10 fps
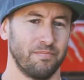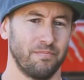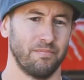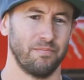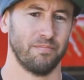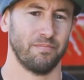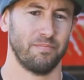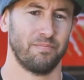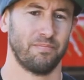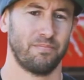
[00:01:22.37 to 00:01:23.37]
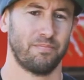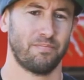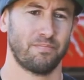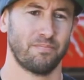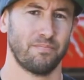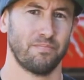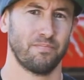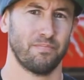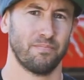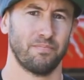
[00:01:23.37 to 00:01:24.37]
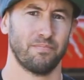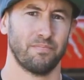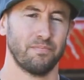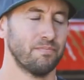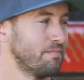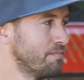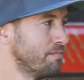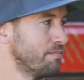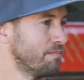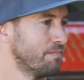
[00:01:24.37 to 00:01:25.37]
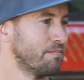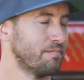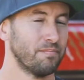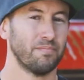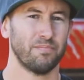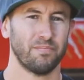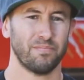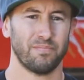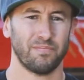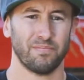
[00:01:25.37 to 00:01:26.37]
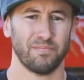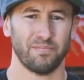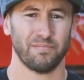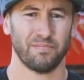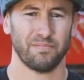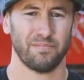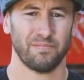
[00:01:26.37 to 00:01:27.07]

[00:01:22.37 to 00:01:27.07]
The person shown says nothing.